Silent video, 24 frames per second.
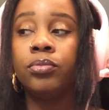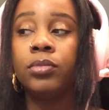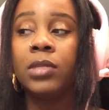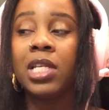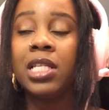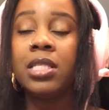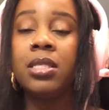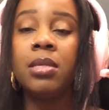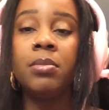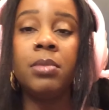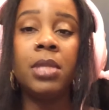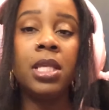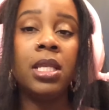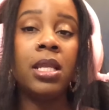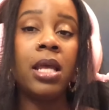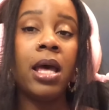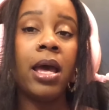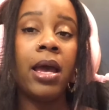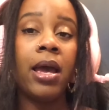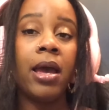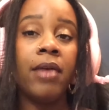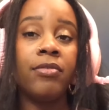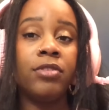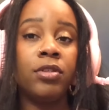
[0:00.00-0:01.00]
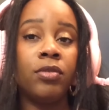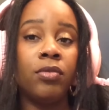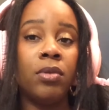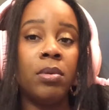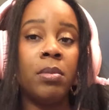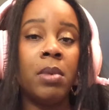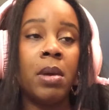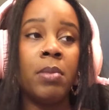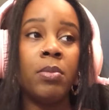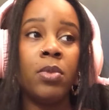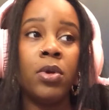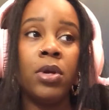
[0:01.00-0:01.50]
Something that I have to
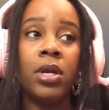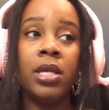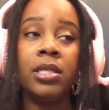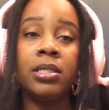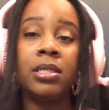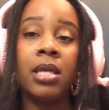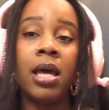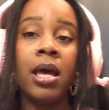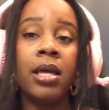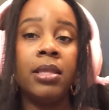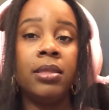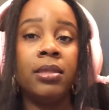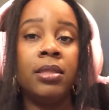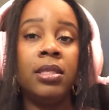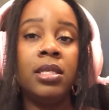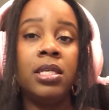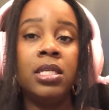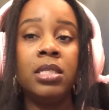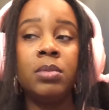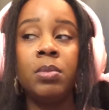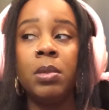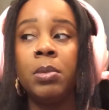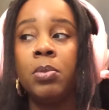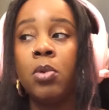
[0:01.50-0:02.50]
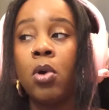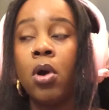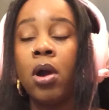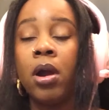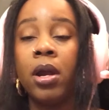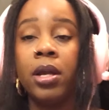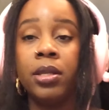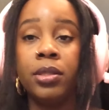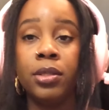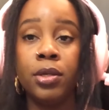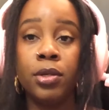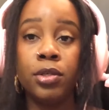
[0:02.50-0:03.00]
remember is that these people are
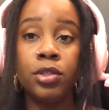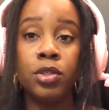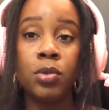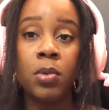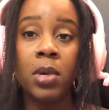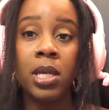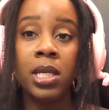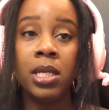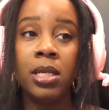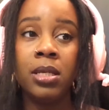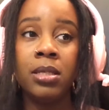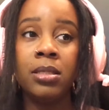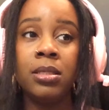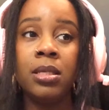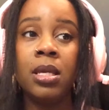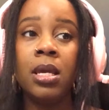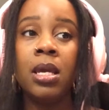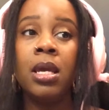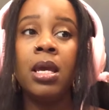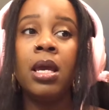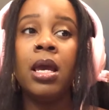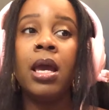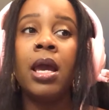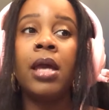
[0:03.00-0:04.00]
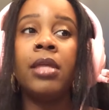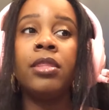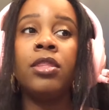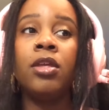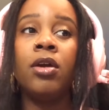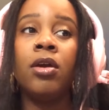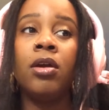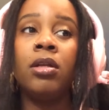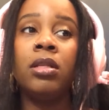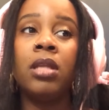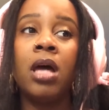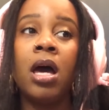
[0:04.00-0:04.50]
in their 20s and there
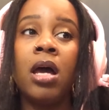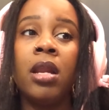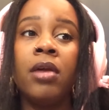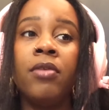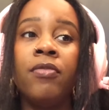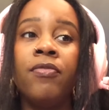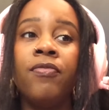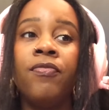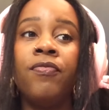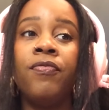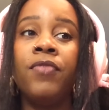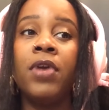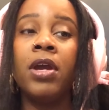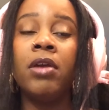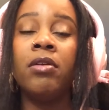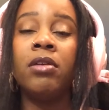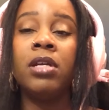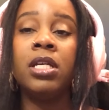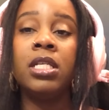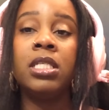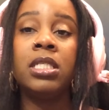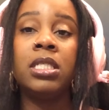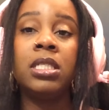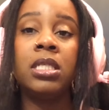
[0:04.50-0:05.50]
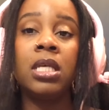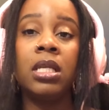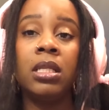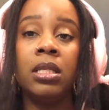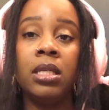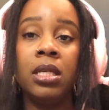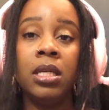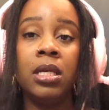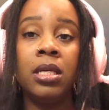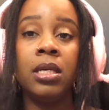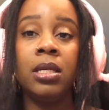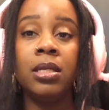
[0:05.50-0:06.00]
are a lot of very
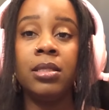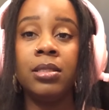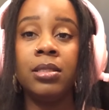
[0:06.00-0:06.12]
silly